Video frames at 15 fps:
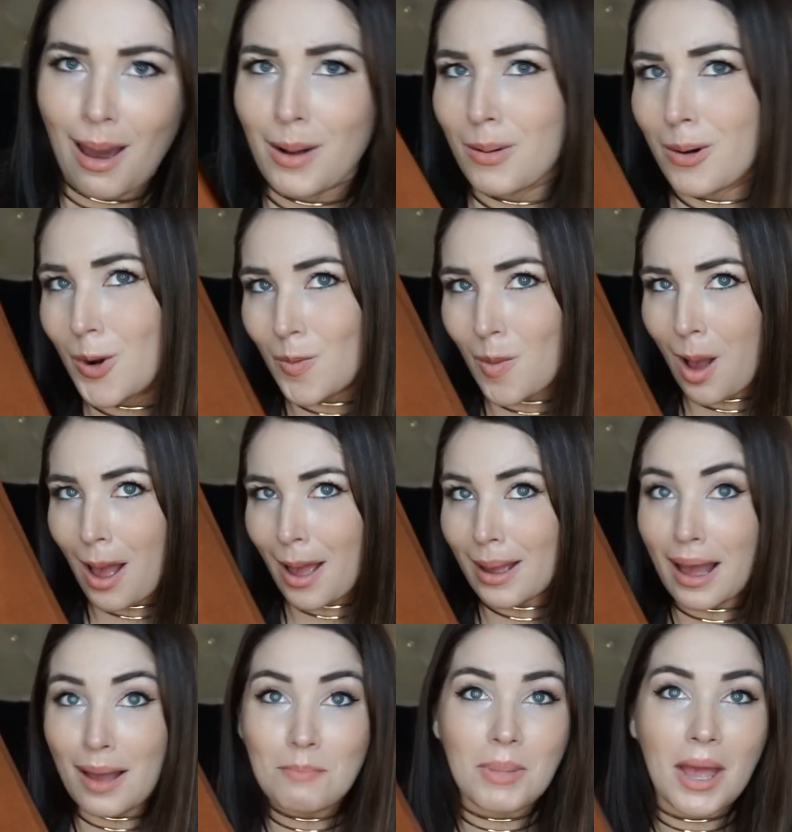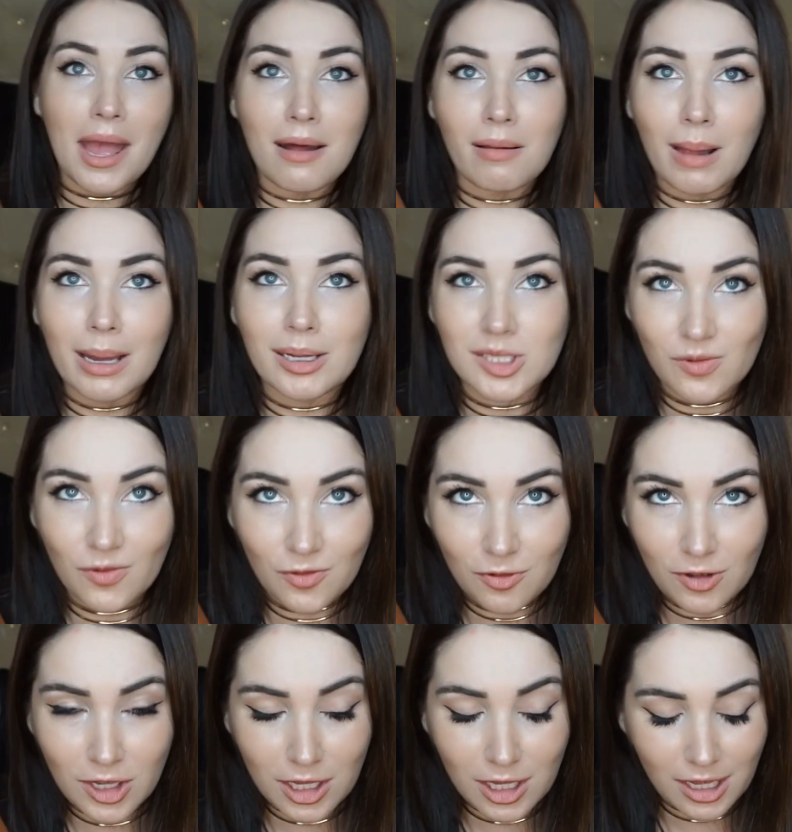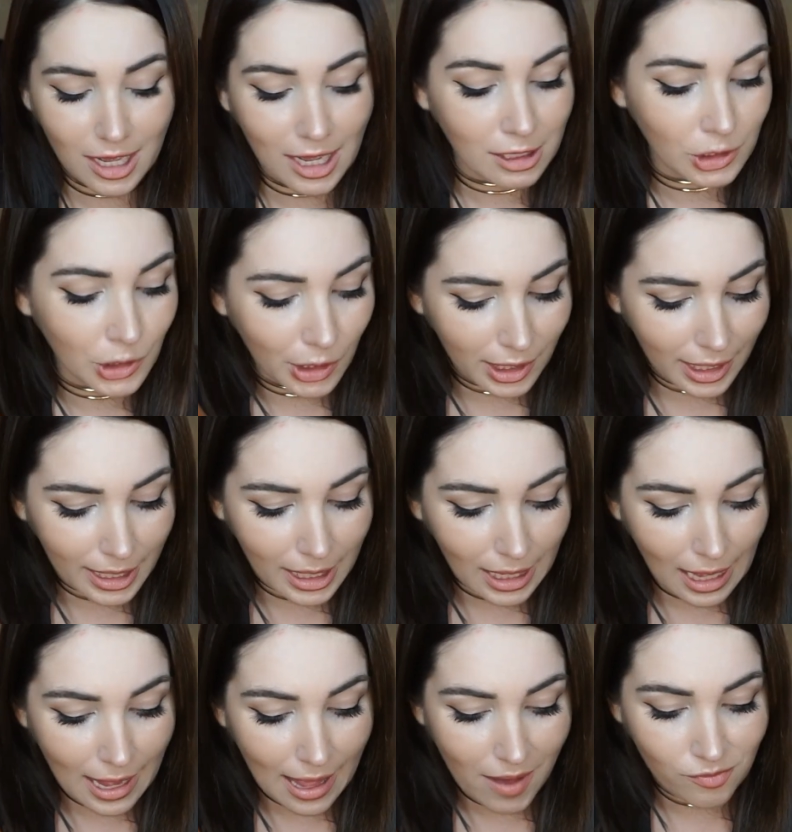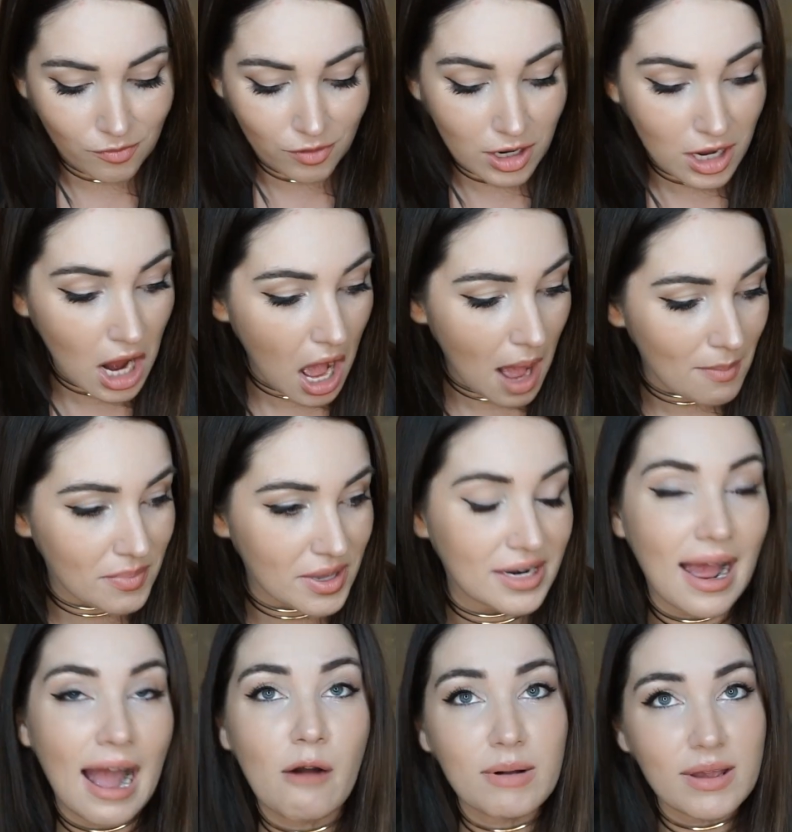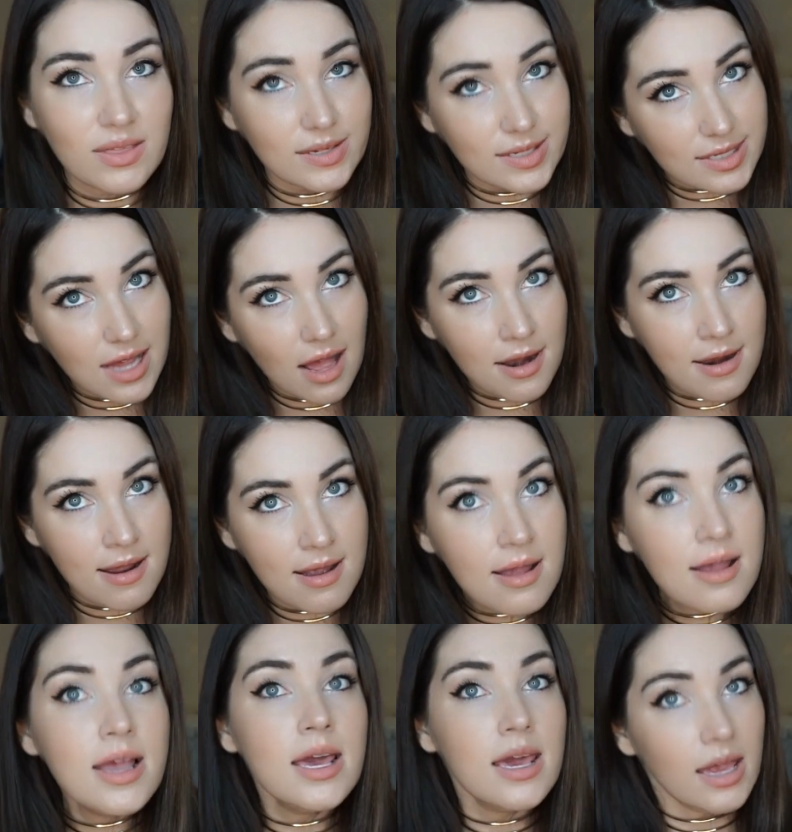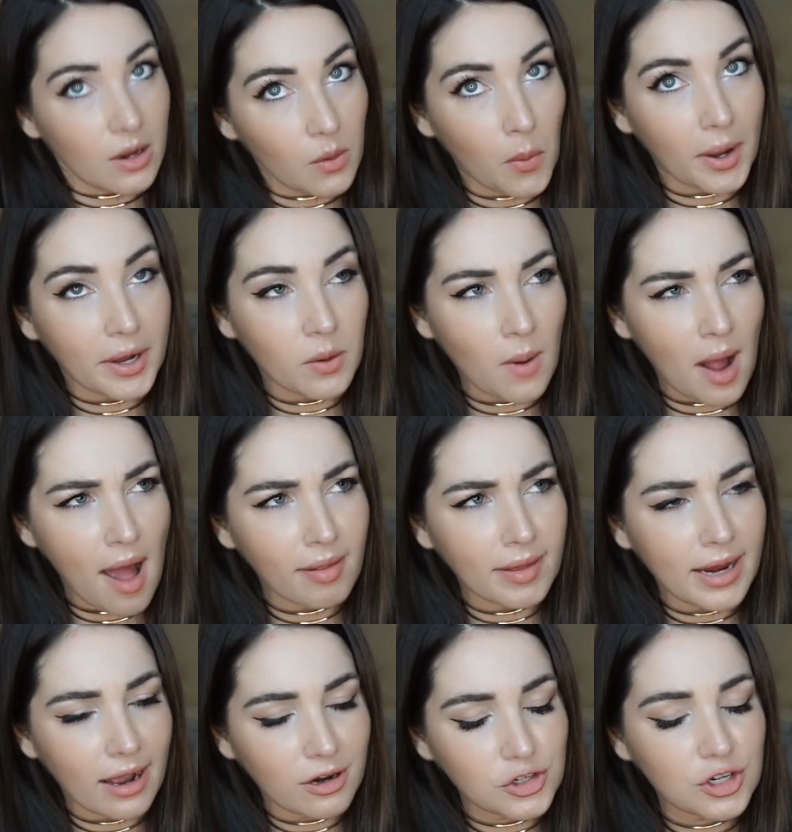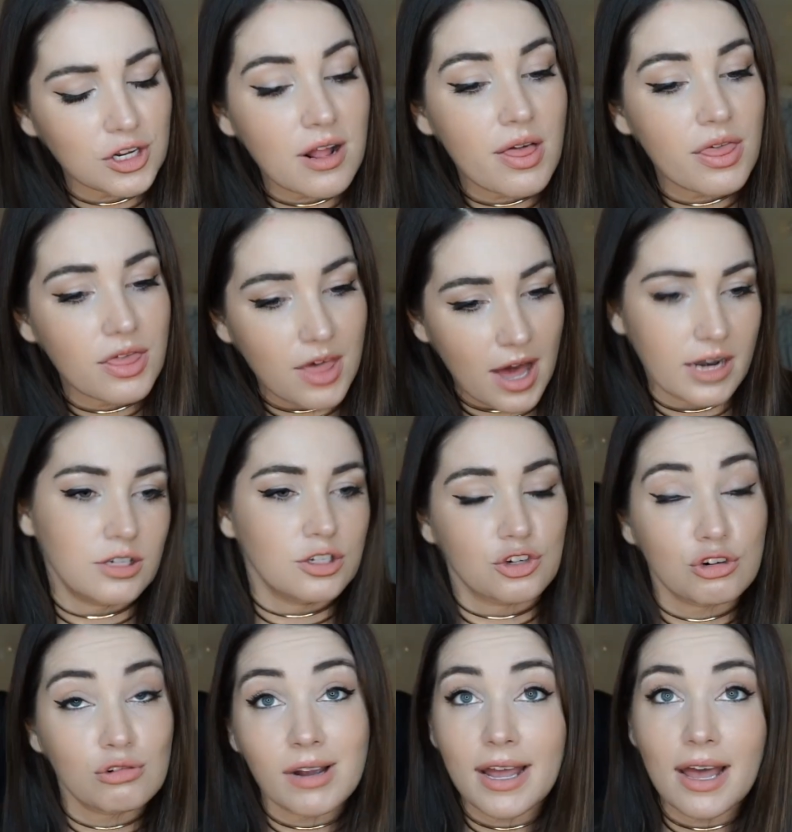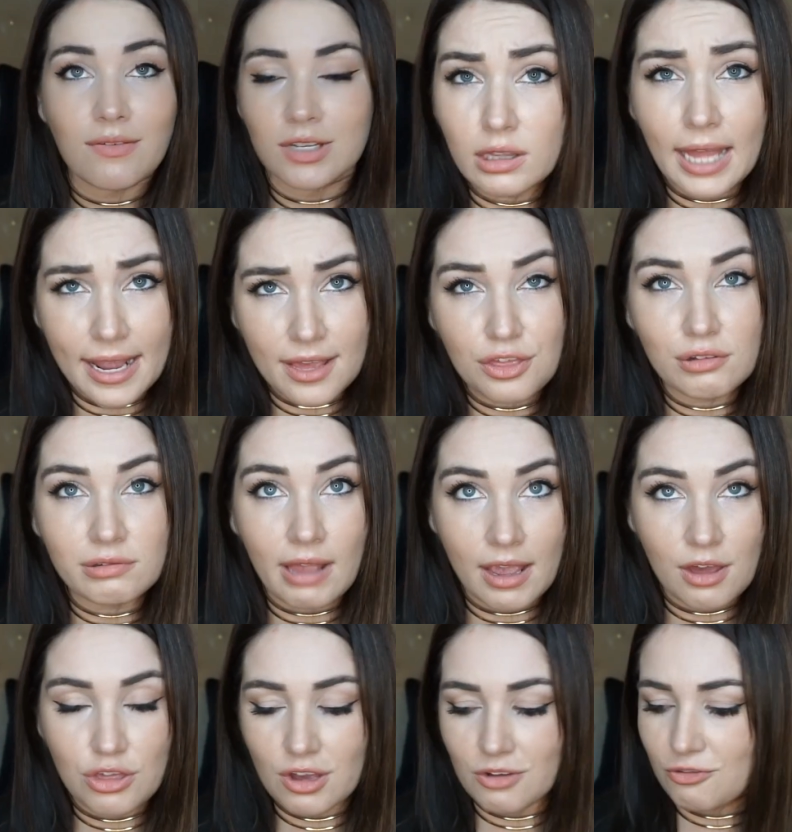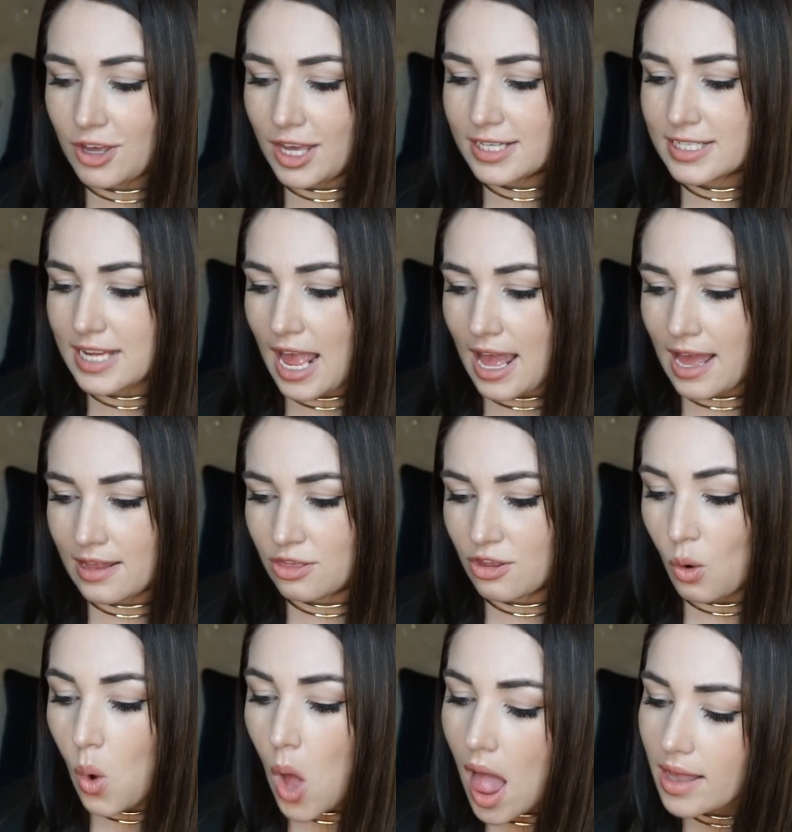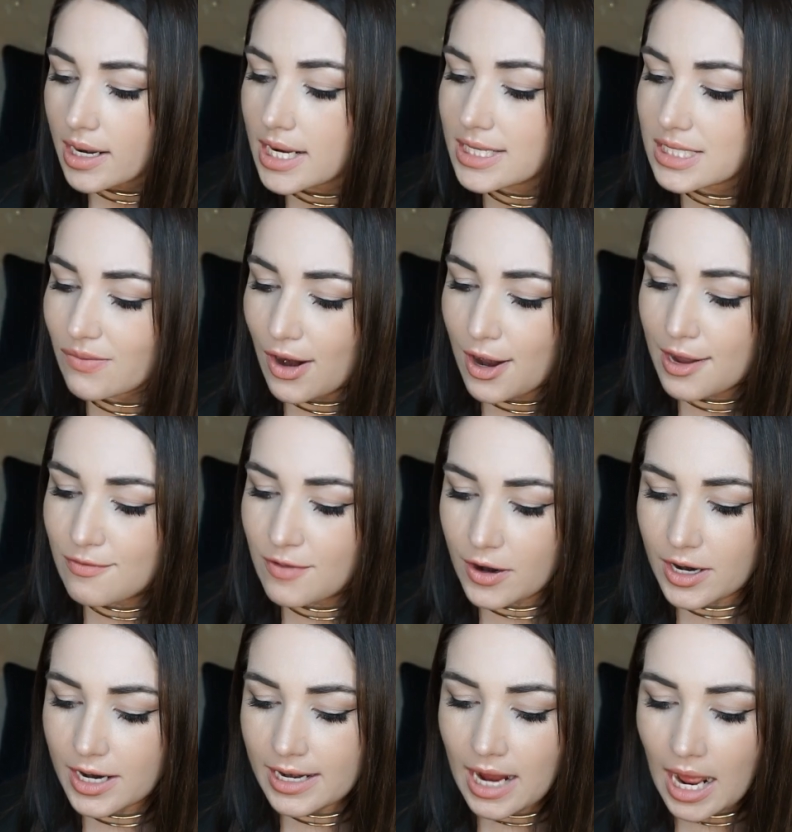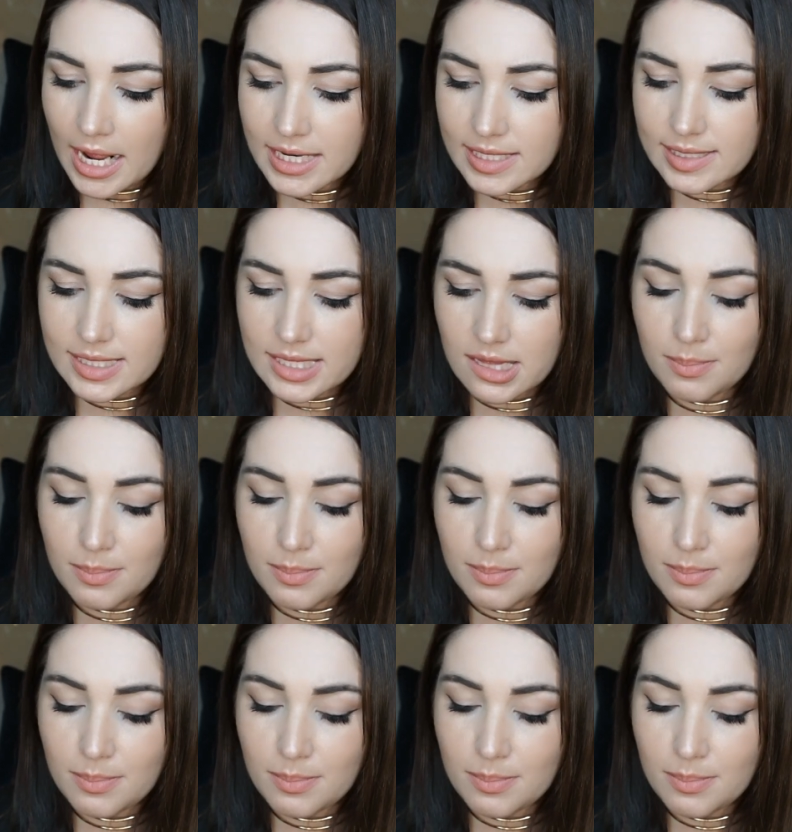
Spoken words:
I don't know why. I'm pale as fuck. I look like I have not been out in the sun in quite a while, and actually, that is true, I haven't. Like the length of it, and the quality is very, very nice.